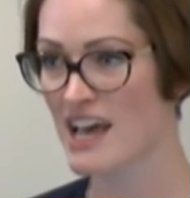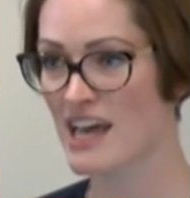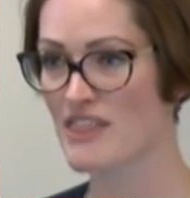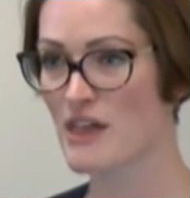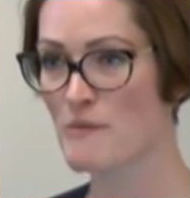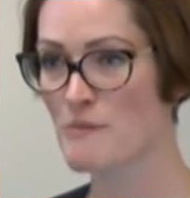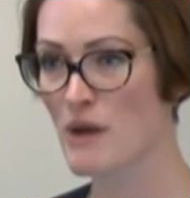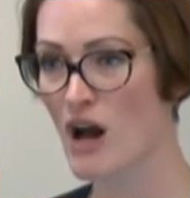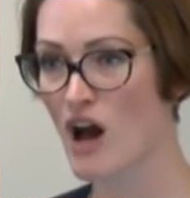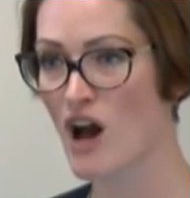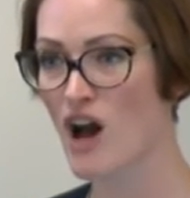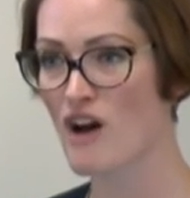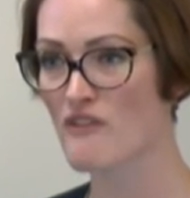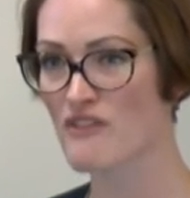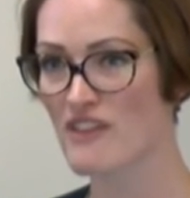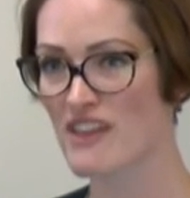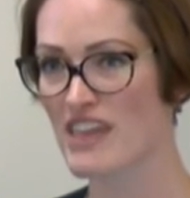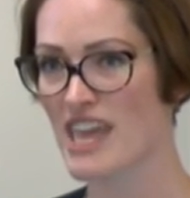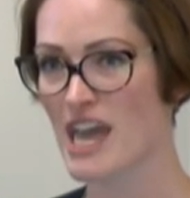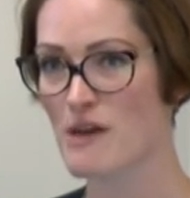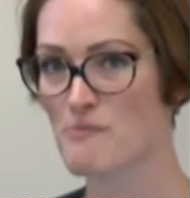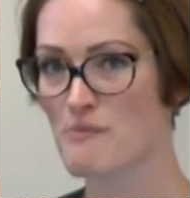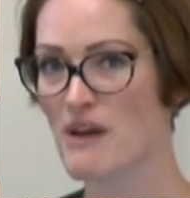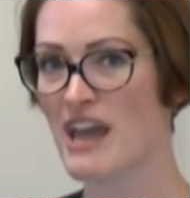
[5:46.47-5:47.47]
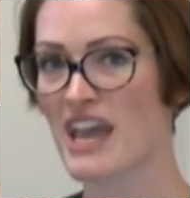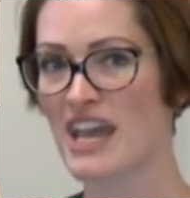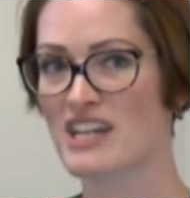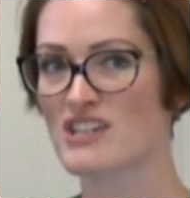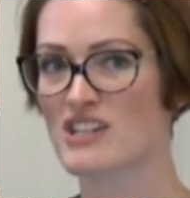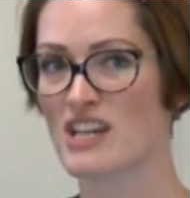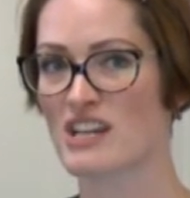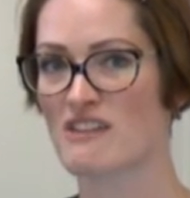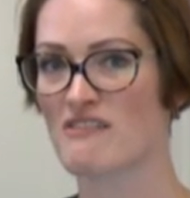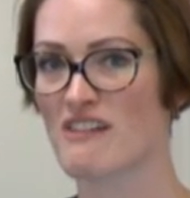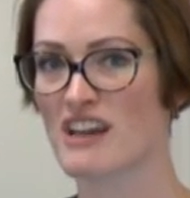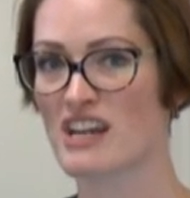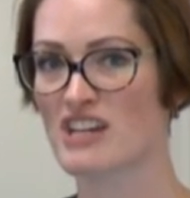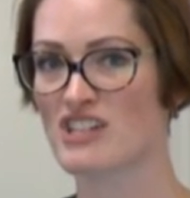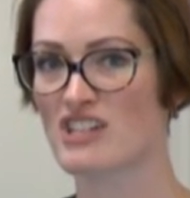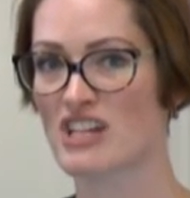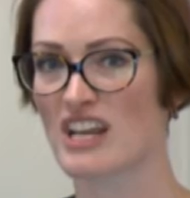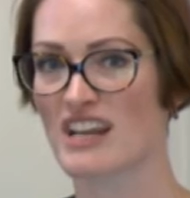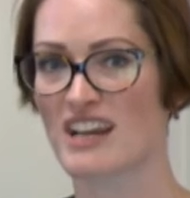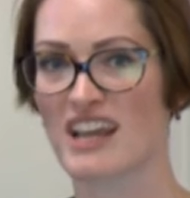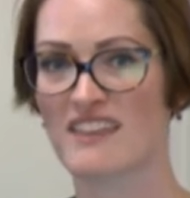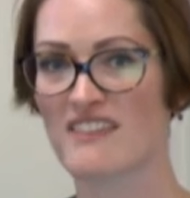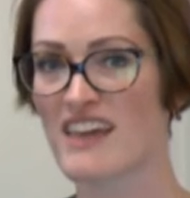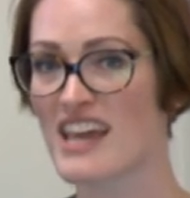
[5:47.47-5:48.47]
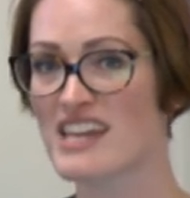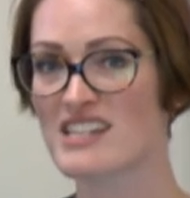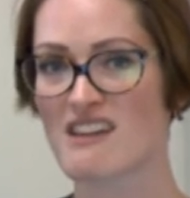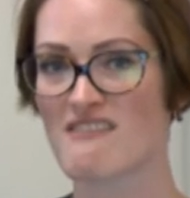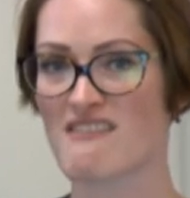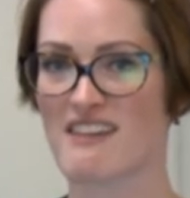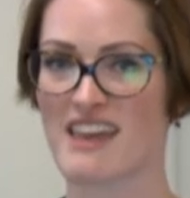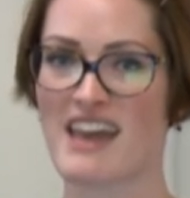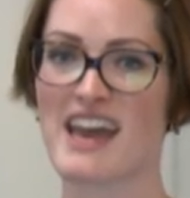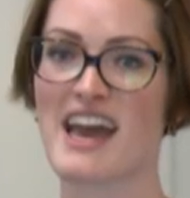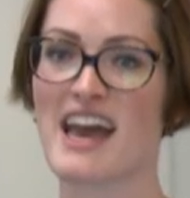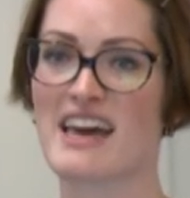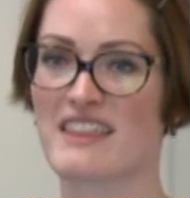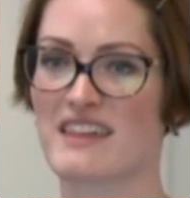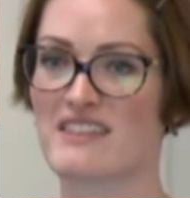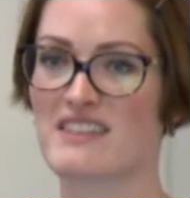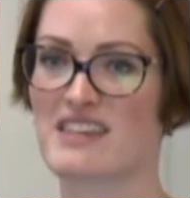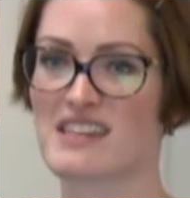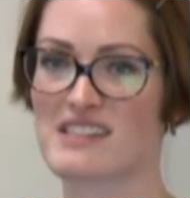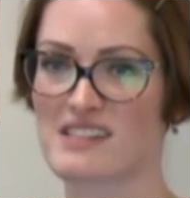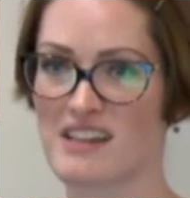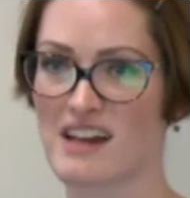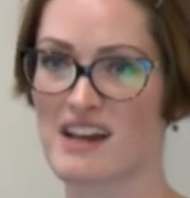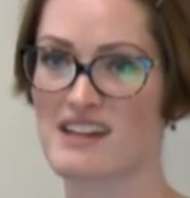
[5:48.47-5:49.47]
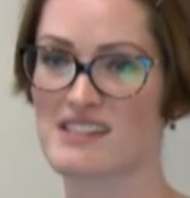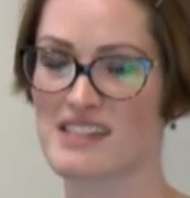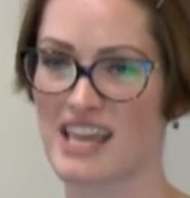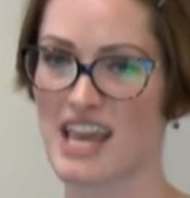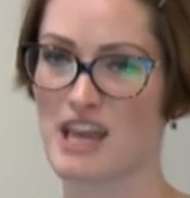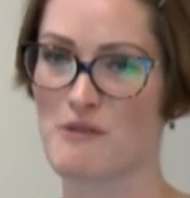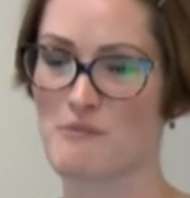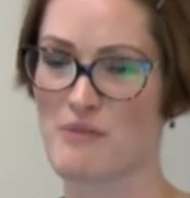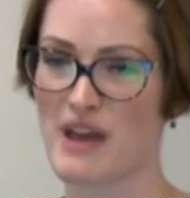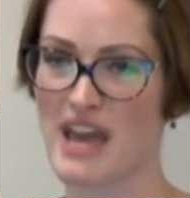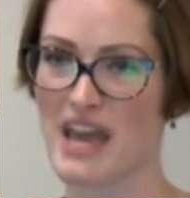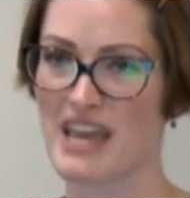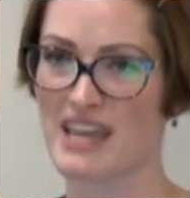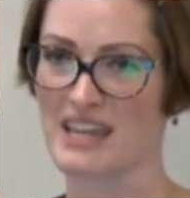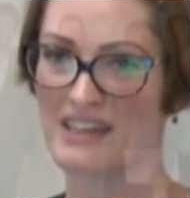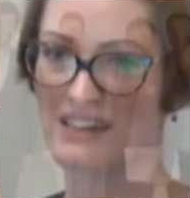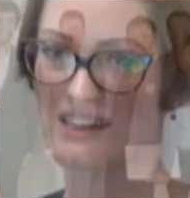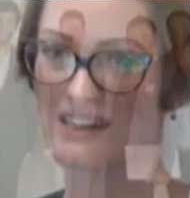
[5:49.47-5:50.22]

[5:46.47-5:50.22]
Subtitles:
They're part of the get paid generation, and they don't care that these guys are getting paid.